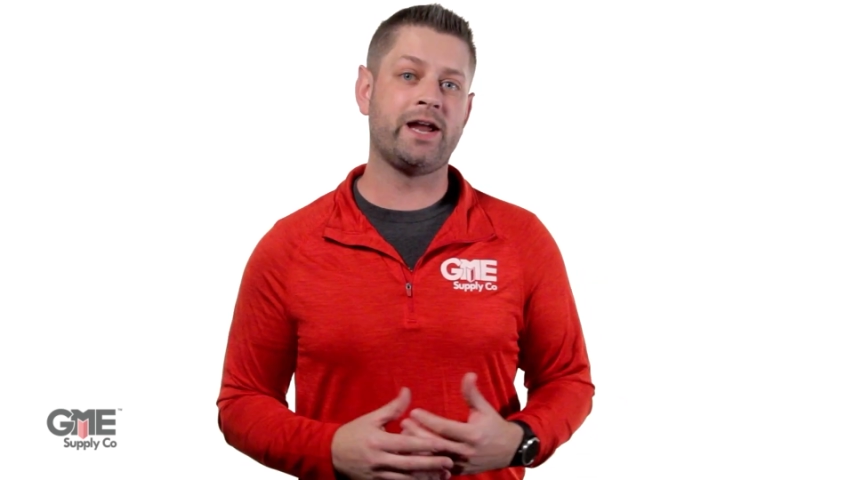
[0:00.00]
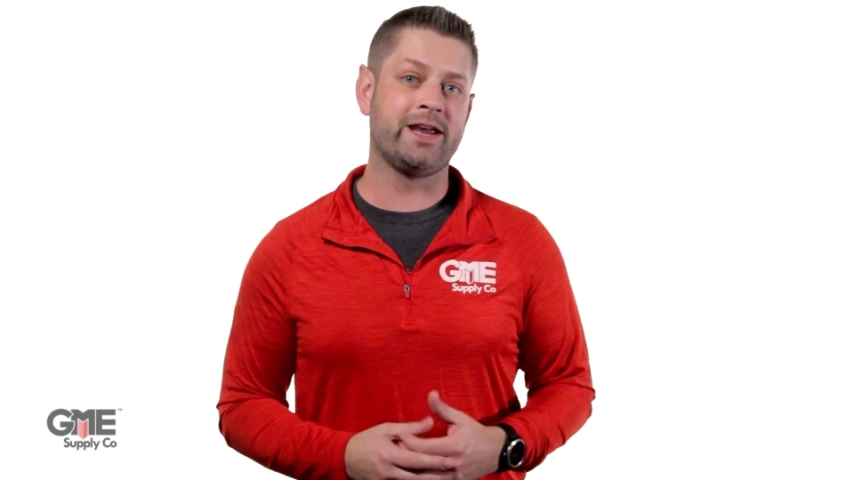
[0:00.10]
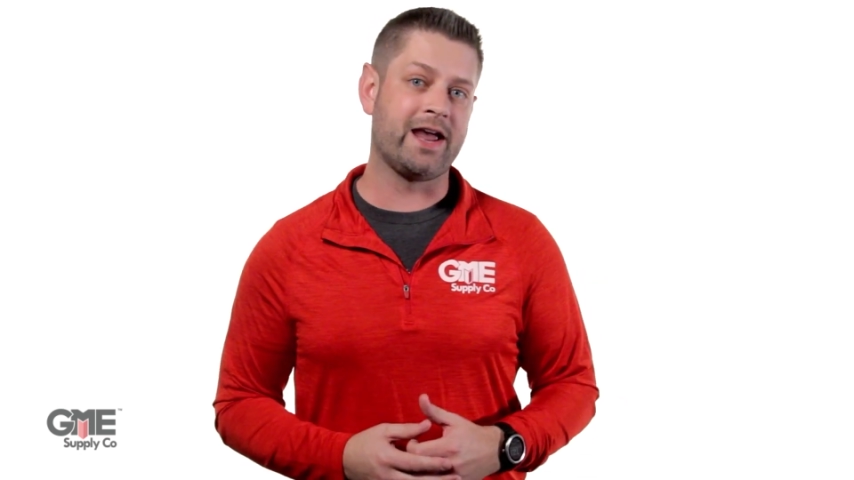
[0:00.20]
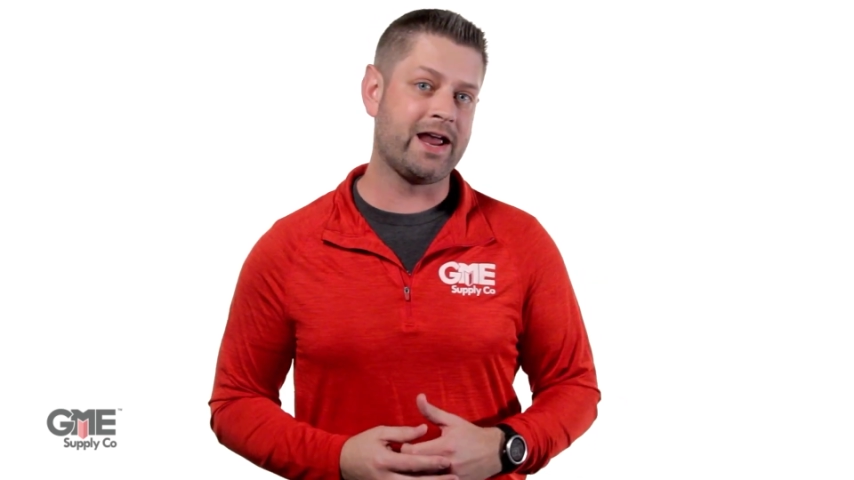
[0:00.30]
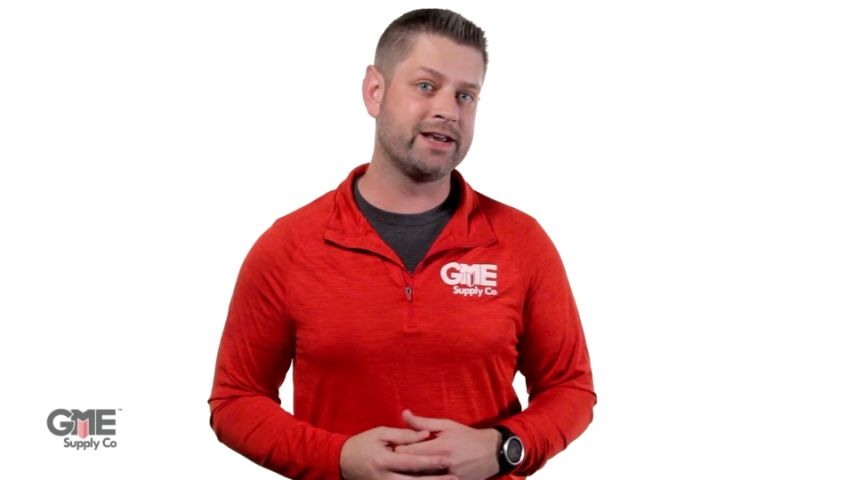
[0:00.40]
a
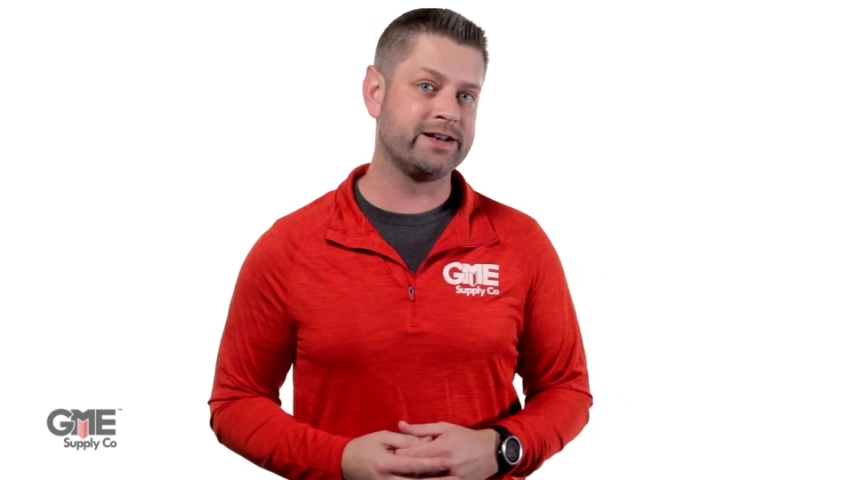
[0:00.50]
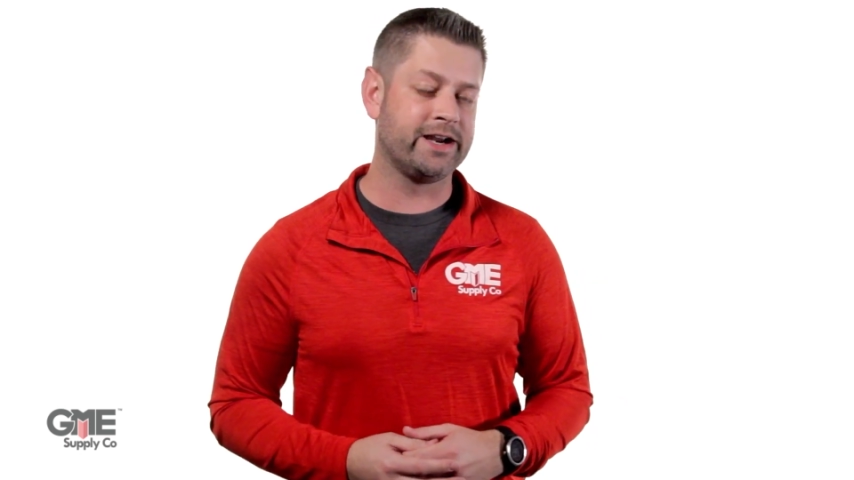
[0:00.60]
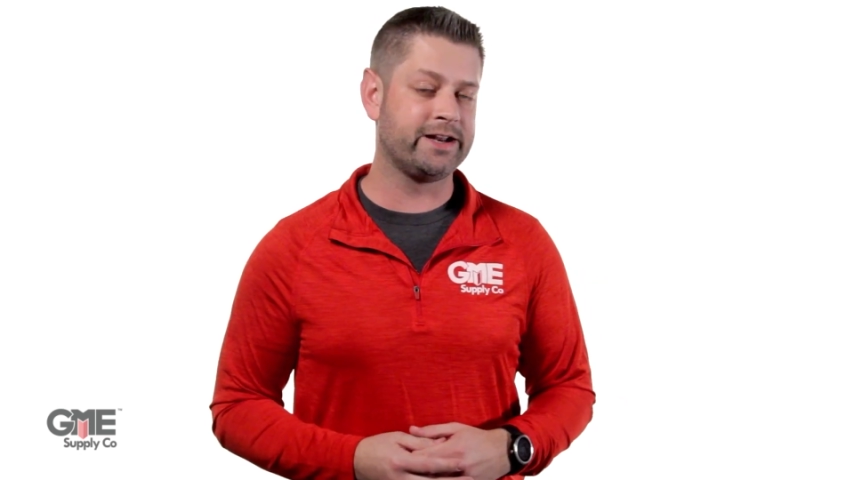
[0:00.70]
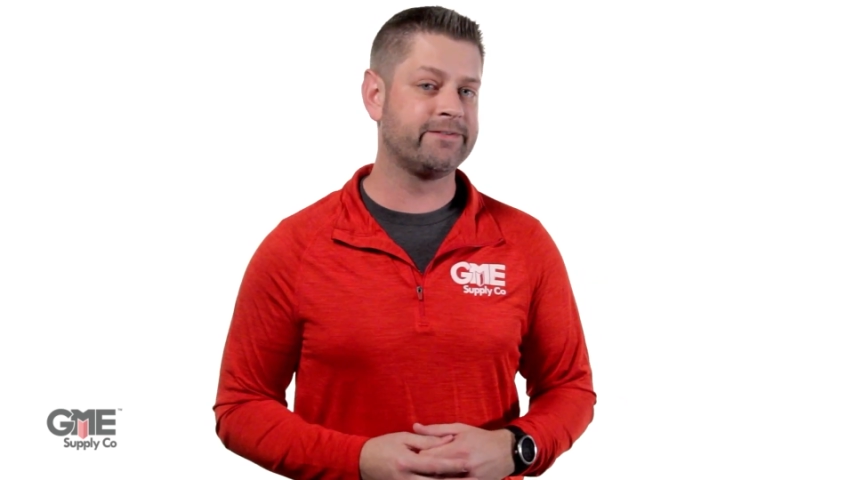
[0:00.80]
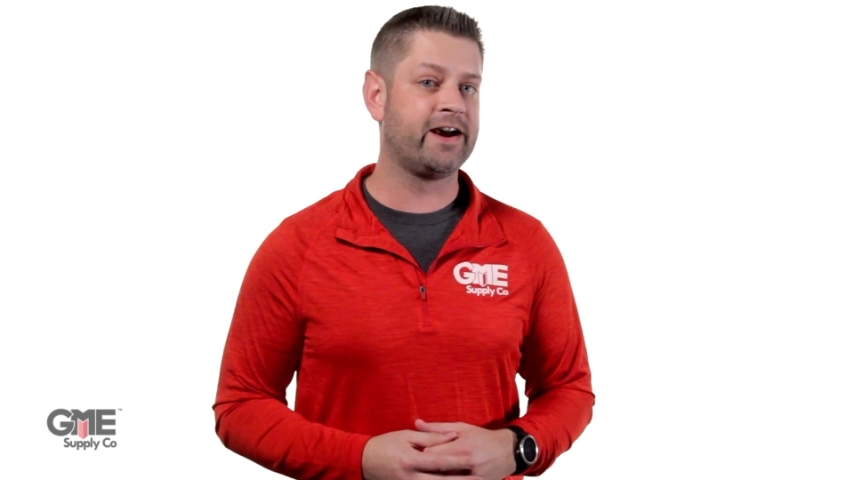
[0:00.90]

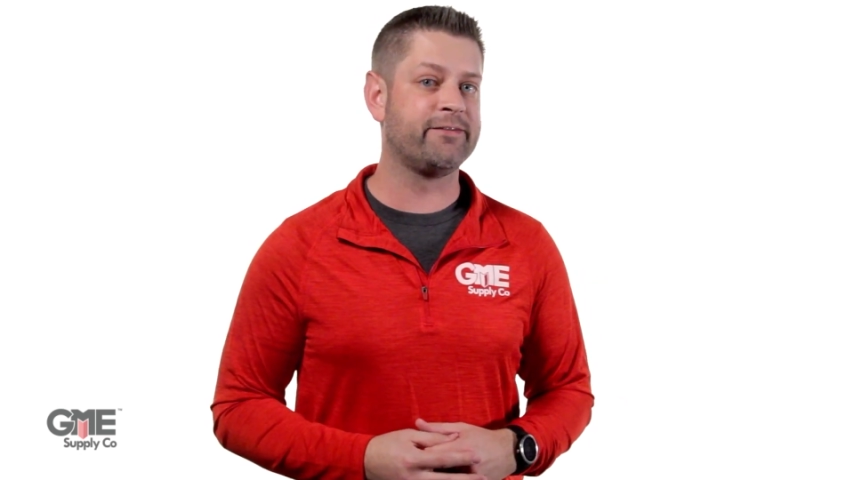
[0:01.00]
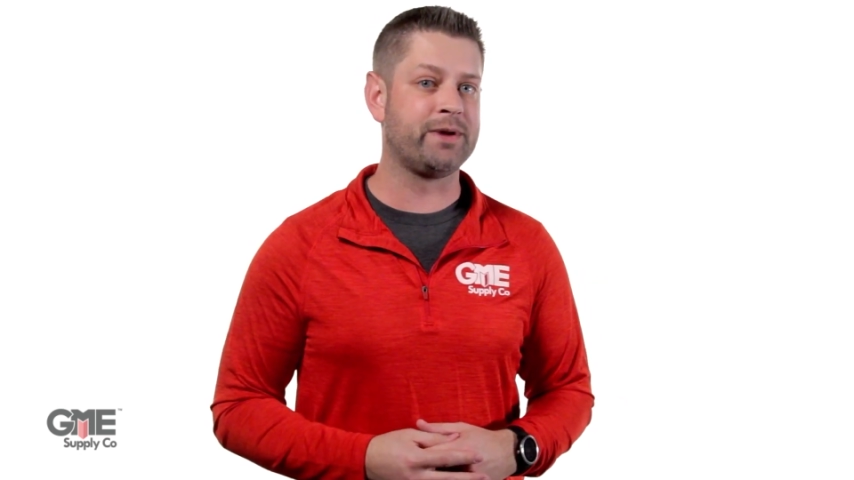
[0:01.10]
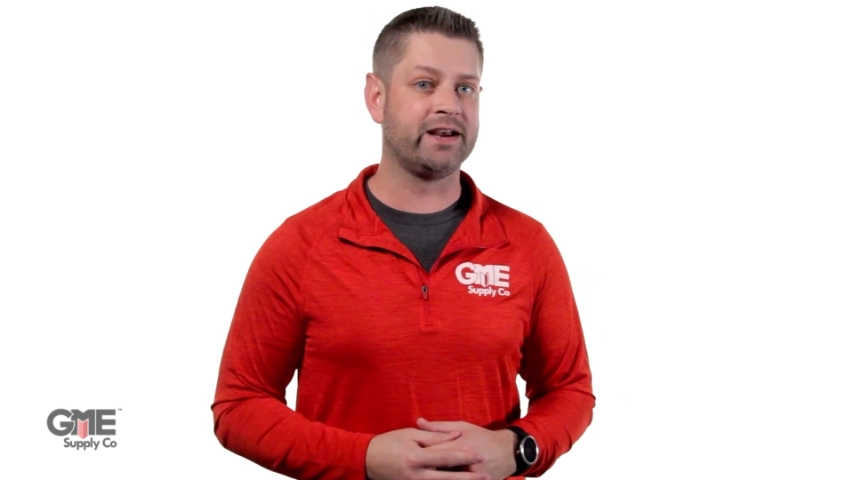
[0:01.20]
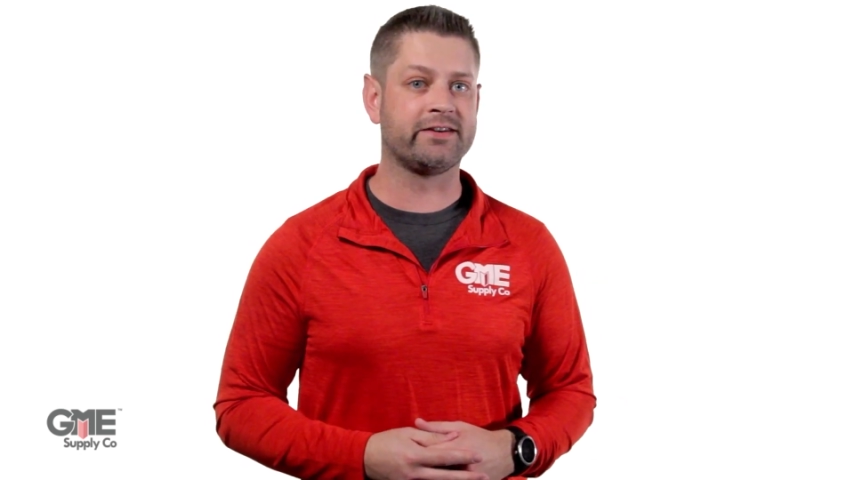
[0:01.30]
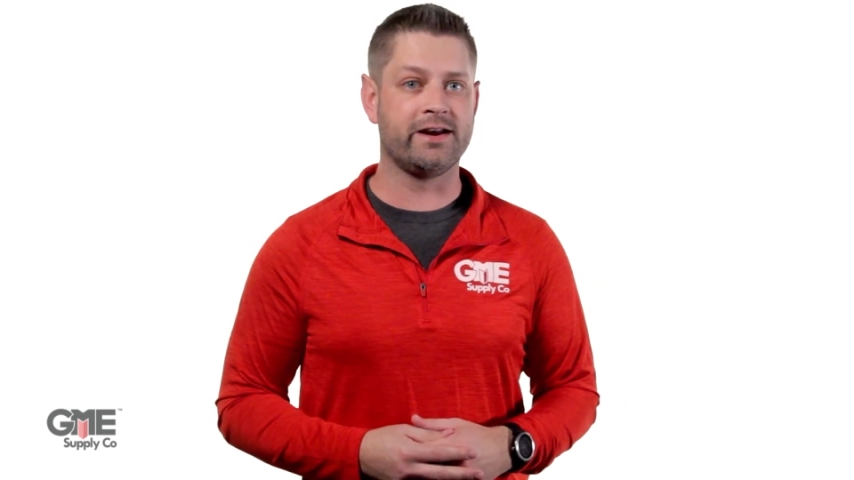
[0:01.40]
KN95
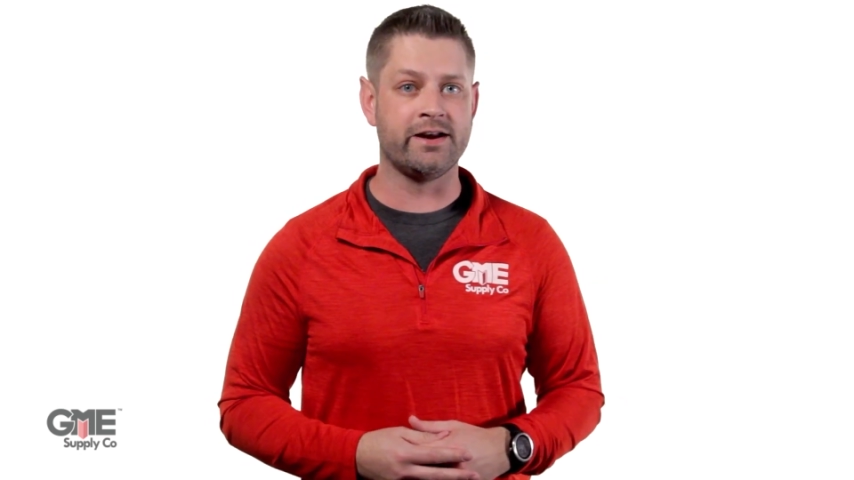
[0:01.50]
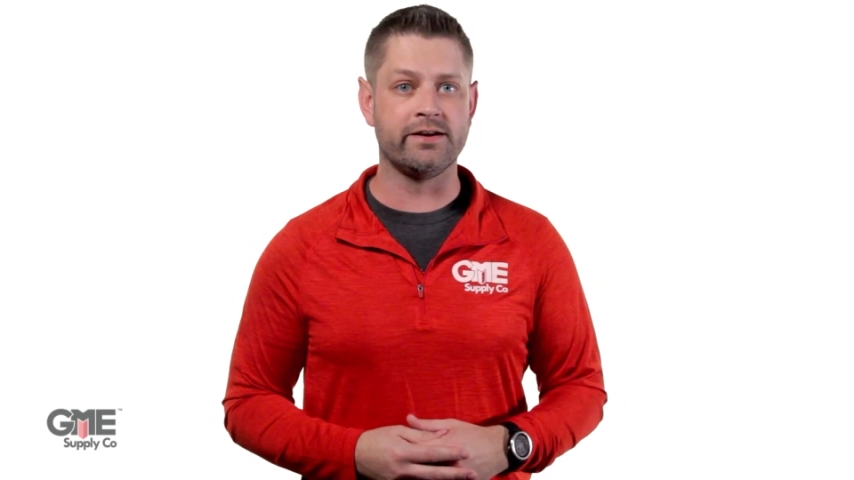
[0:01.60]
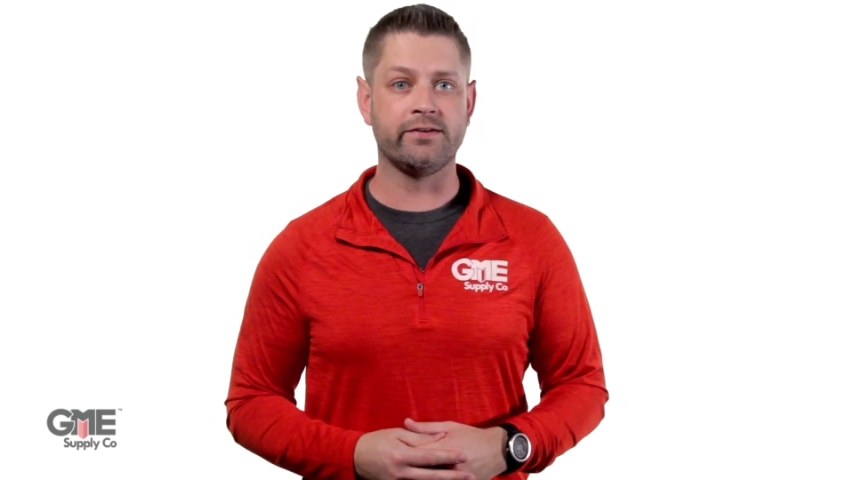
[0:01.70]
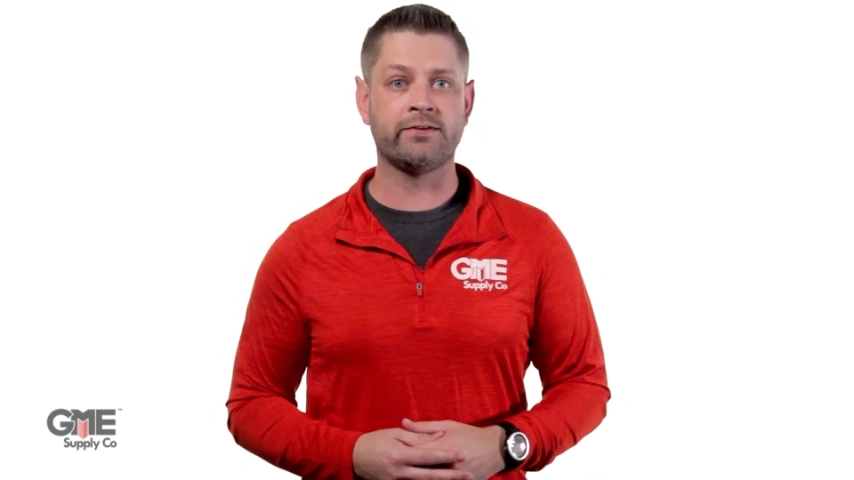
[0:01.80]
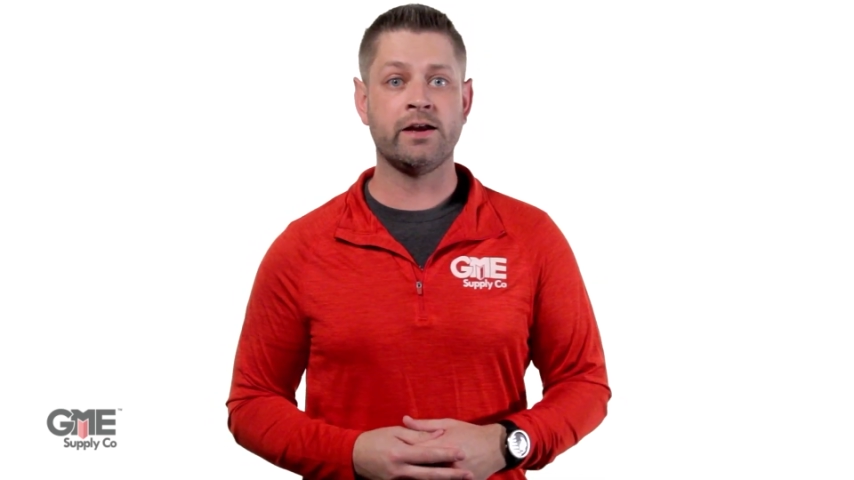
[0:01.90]
mask
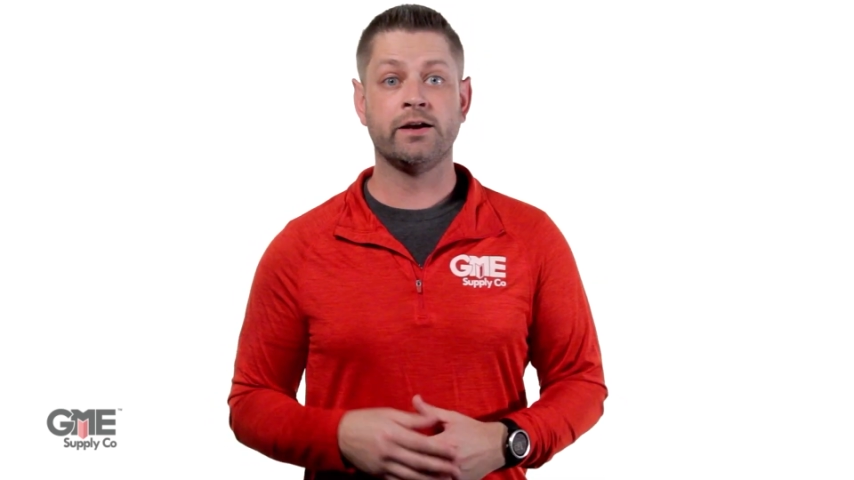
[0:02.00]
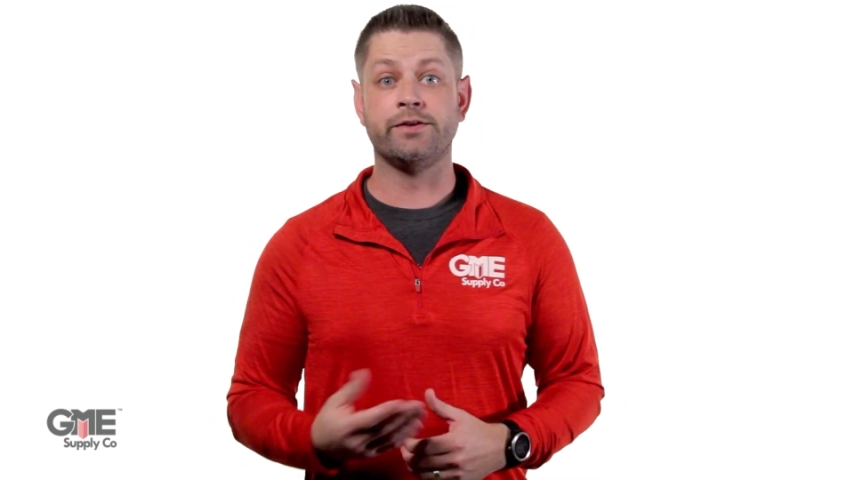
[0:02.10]
is.